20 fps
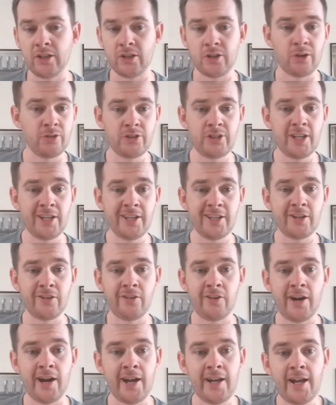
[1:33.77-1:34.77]
content
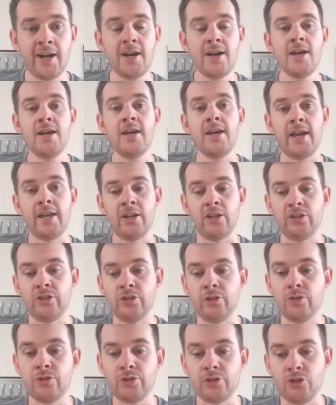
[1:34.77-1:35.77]
curator and a
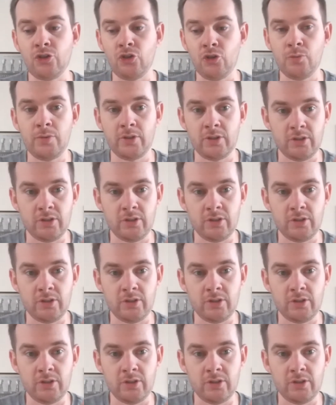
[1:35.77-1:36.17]
YouTube,